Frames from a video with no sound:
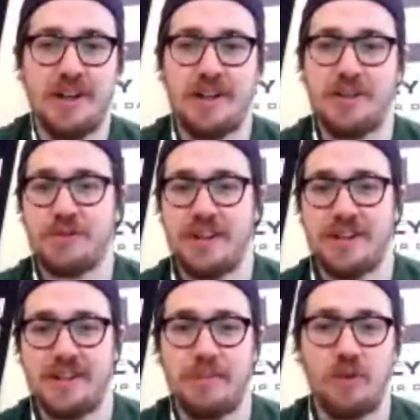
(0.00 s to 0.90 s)
Houston has
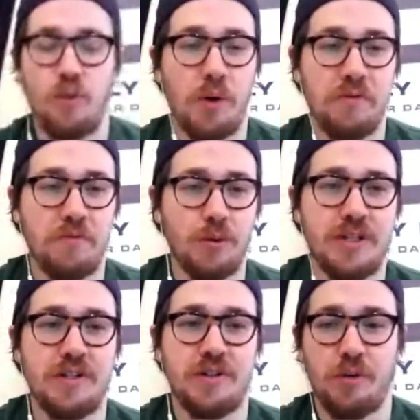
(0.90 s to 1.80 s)
that big
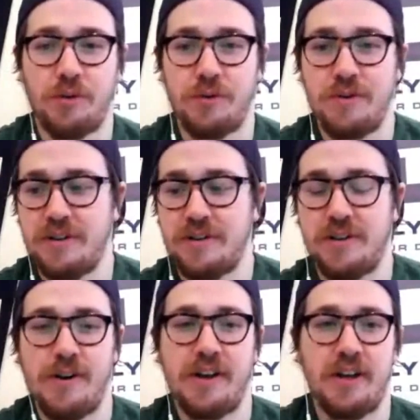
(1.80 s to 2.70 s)
114 total you can
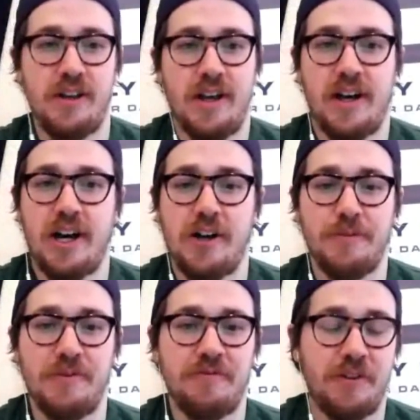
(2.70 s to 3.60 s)
target.
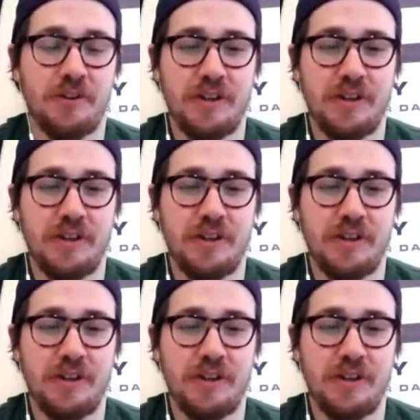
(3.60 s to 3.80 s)
And Philly,